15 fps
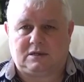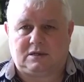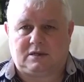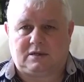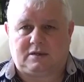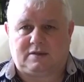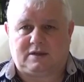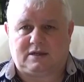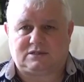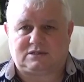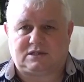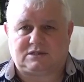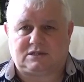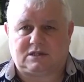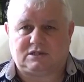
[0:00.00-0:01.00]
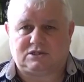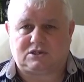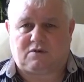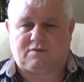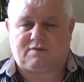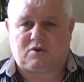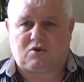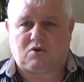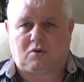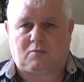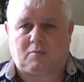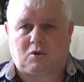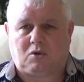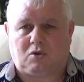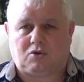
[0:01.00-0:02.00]
the existence of the Common
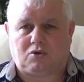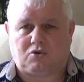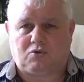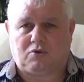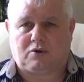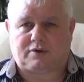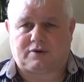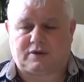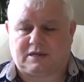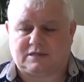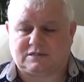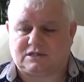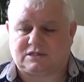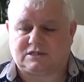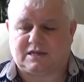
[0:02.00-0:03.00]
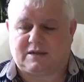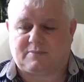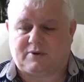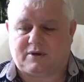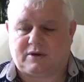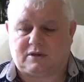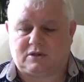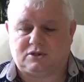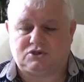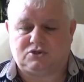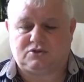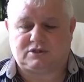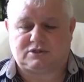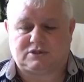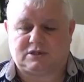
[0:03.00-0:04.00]
Law Court as a separate
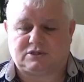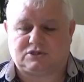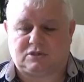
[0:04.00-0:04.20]
jurisdiction.